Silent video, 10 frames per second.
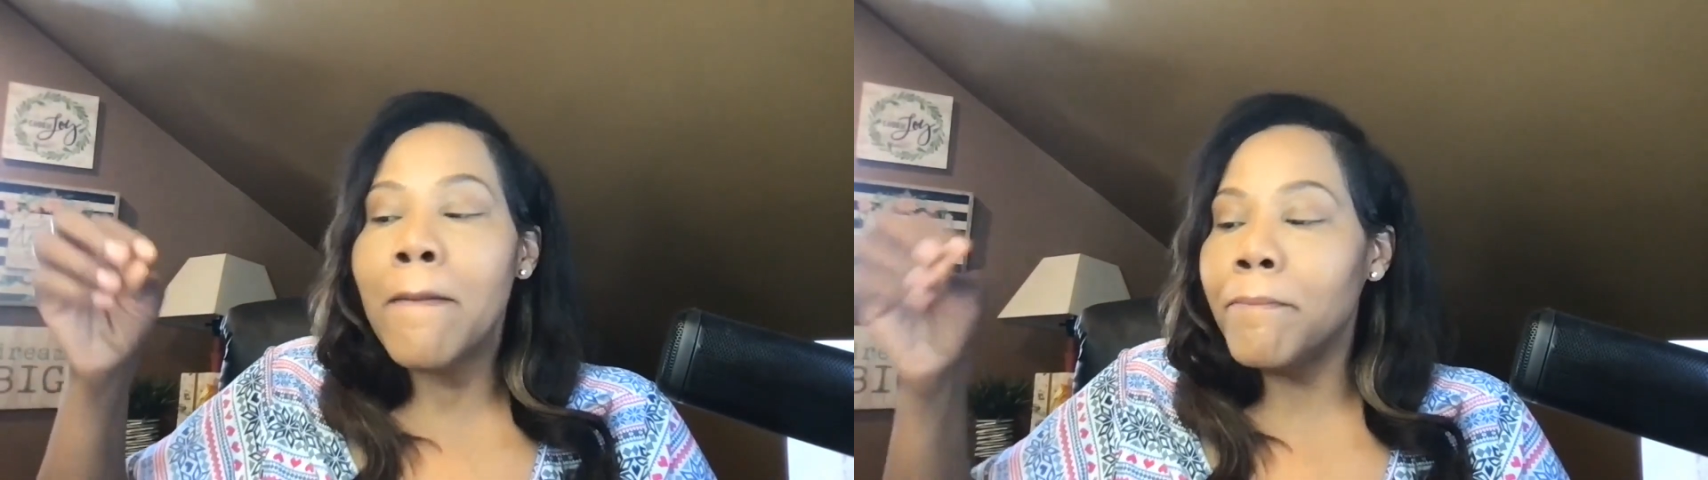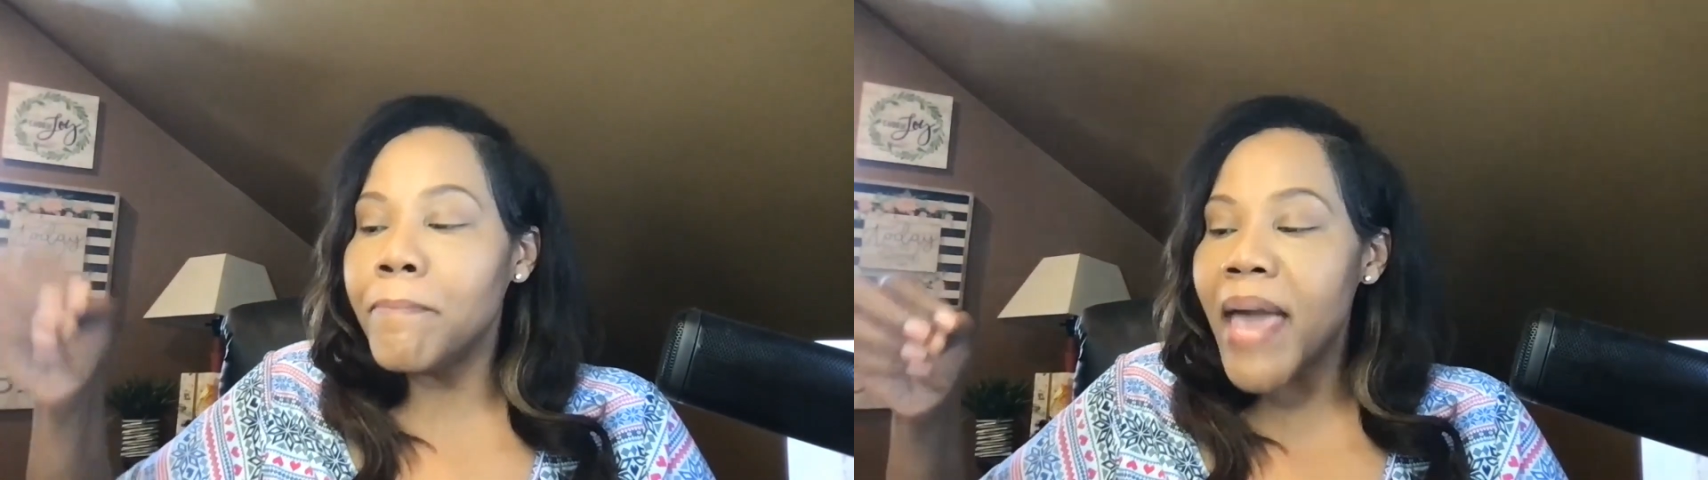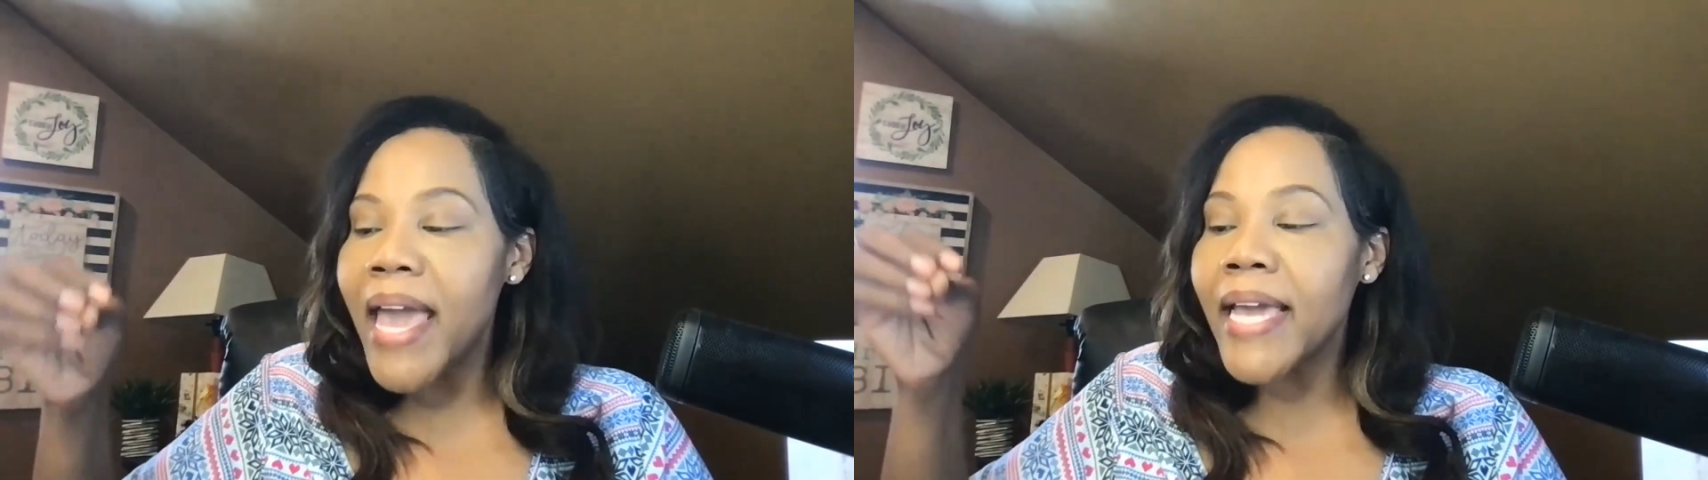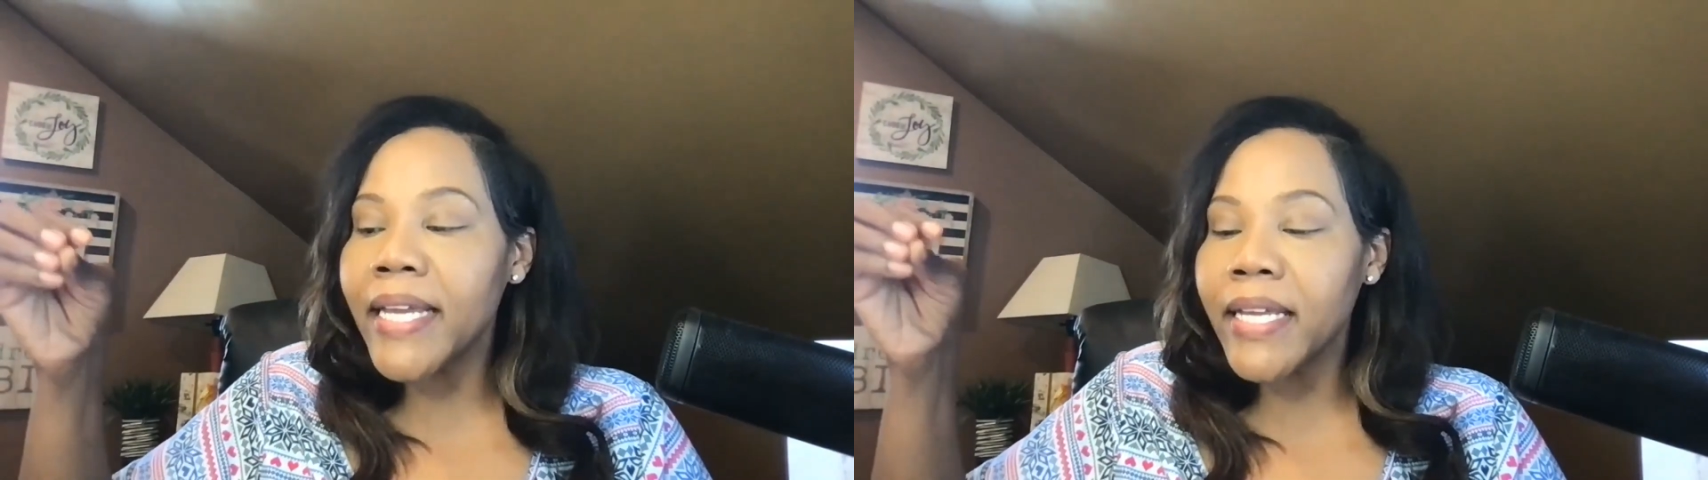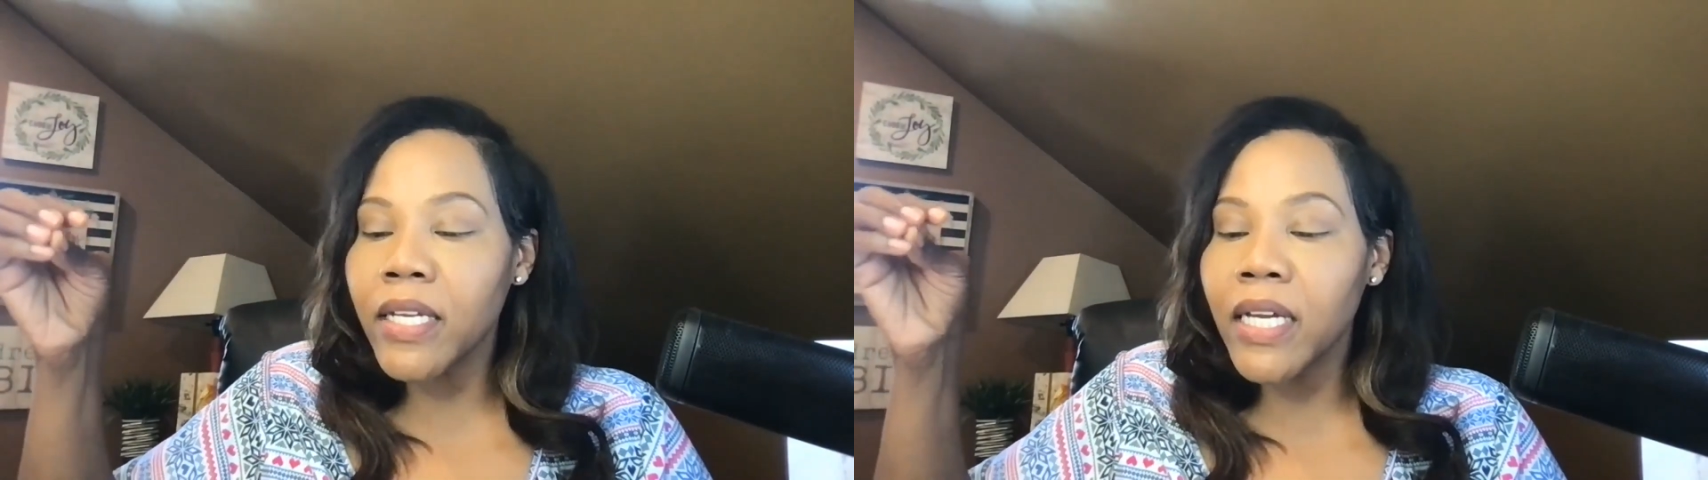made
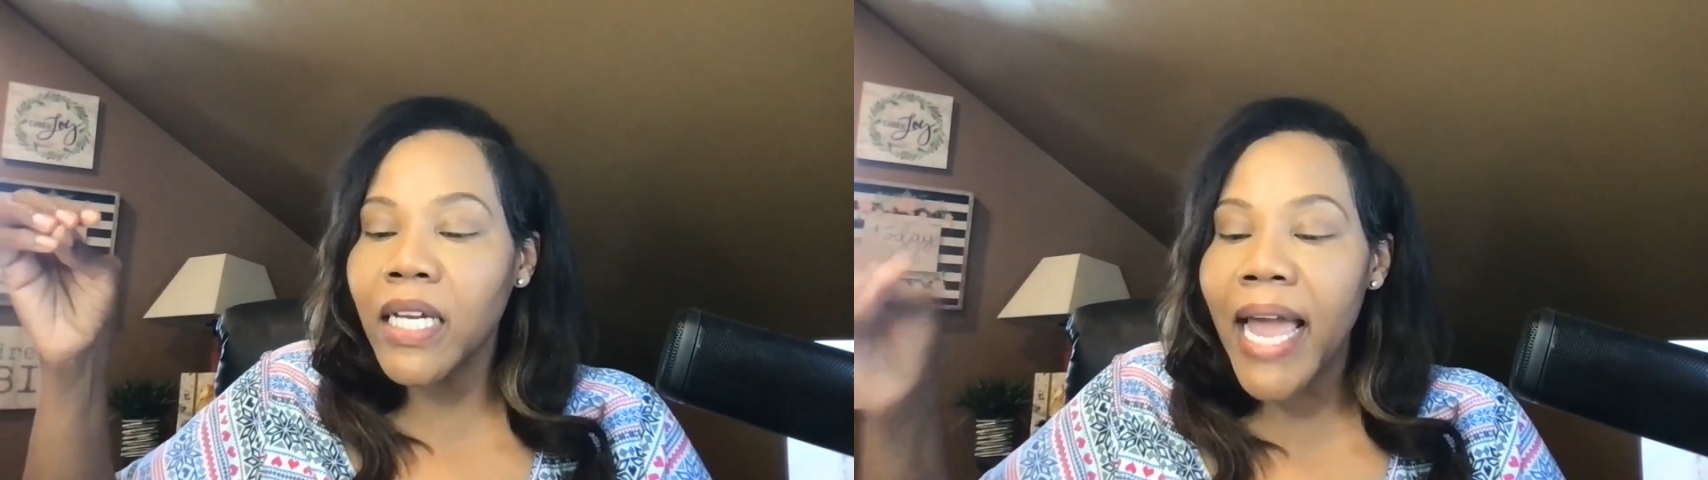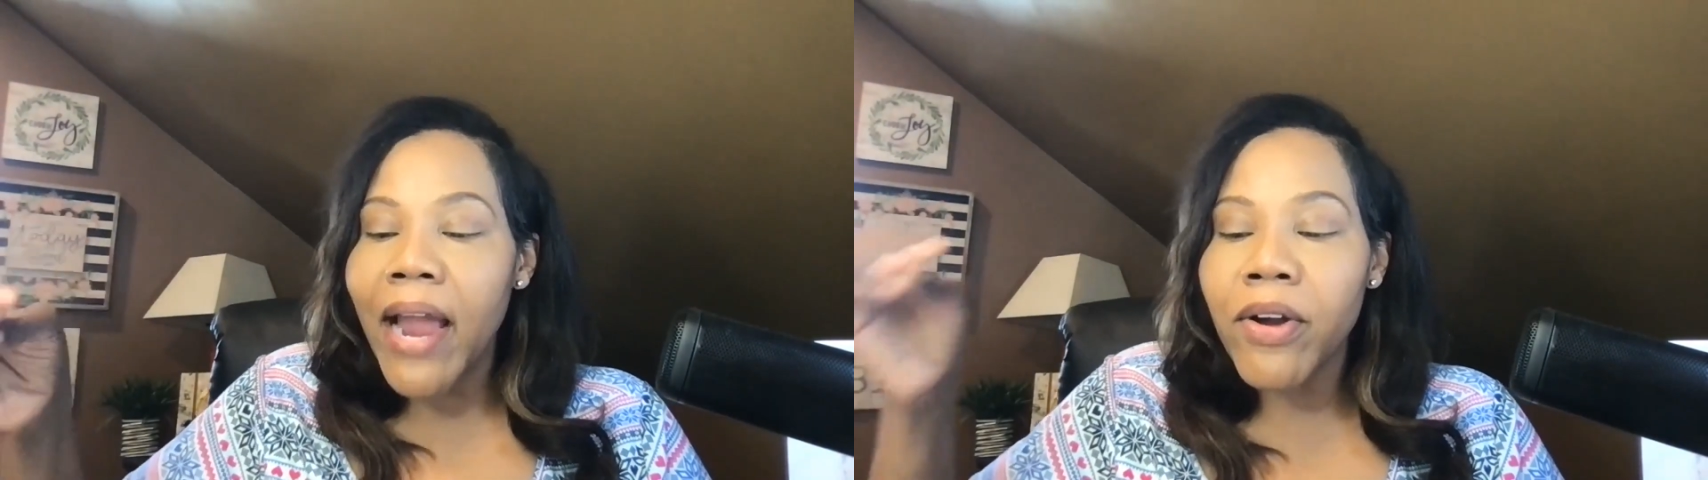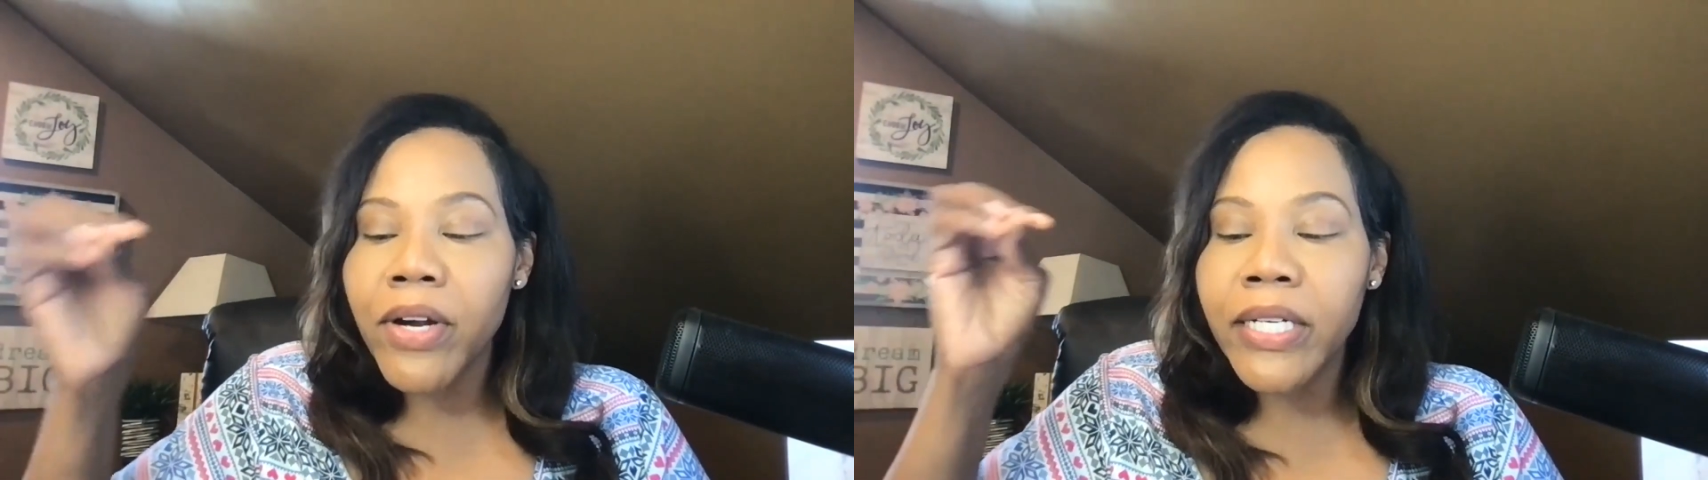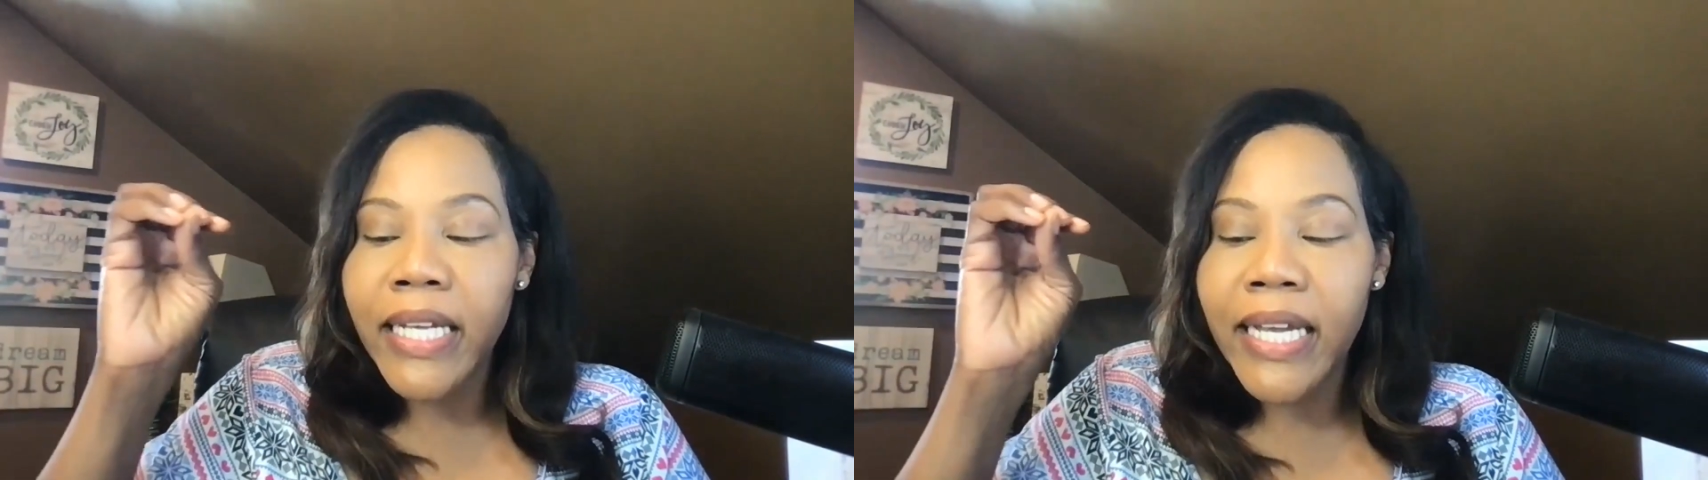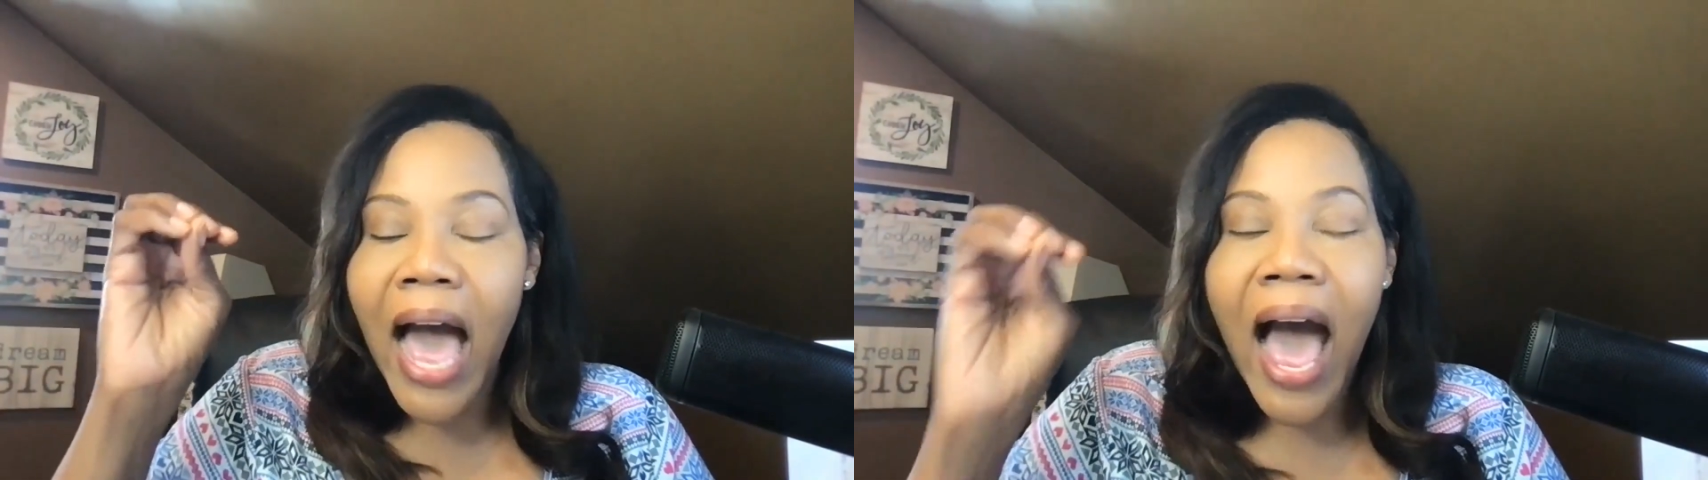it
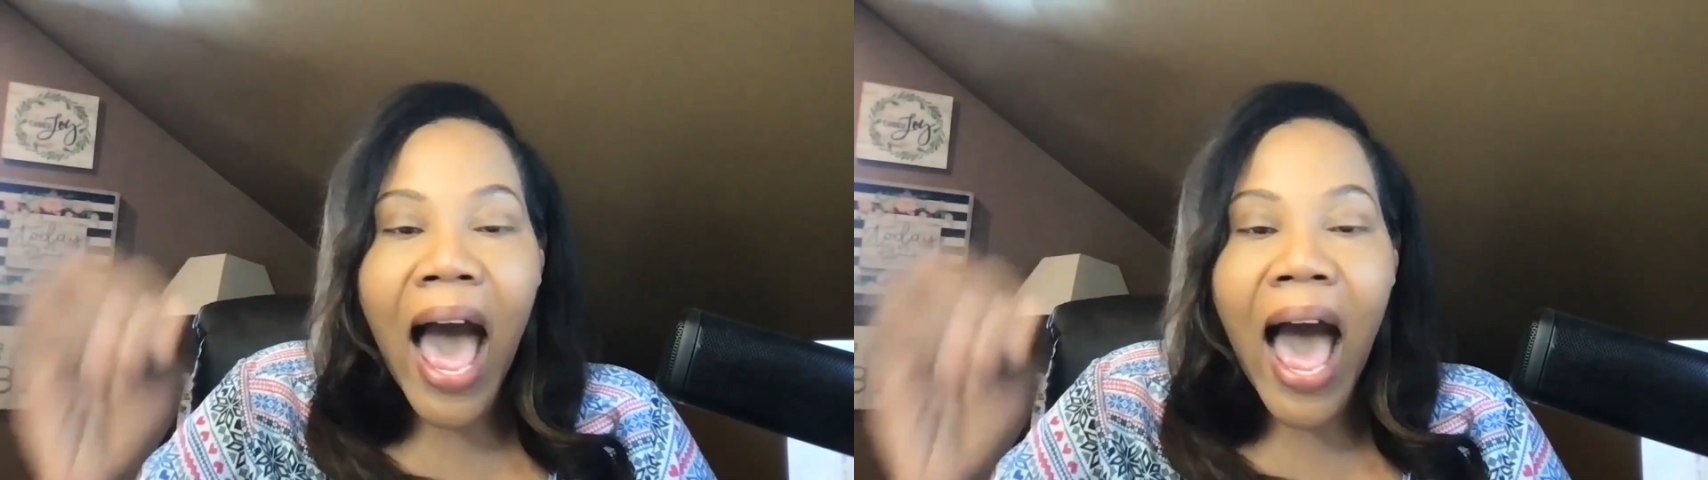glaringly